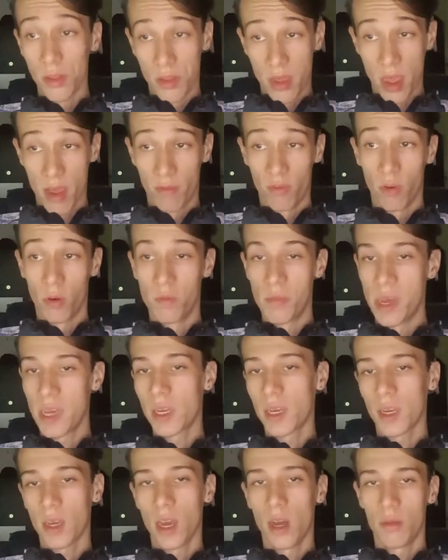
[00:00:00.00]
therefore
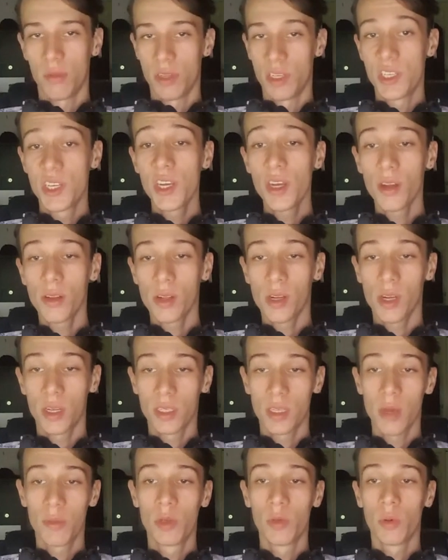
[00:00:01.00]
making carbon steel an
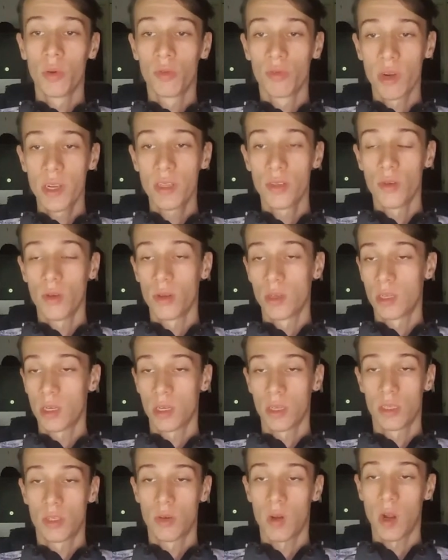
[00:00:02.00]
acceptable resource
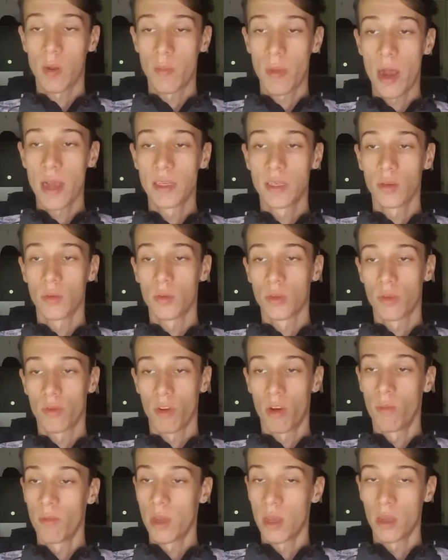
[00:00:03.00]
to construct bicycles from